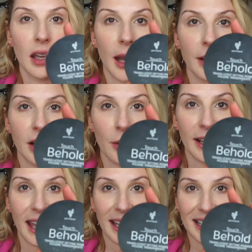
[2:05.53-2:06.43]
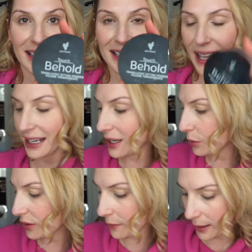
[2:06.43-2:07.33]
I'm gonna go ahead and set it
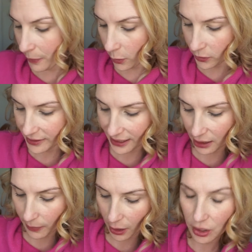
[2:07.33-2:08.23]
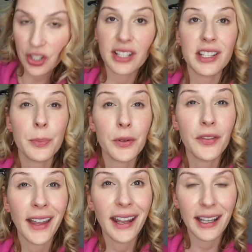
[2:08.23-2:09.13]
with my Behold setting powder just to
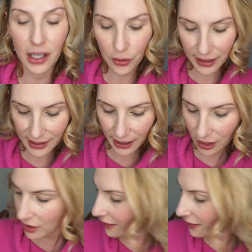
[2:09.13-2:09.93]
prevent any creasing under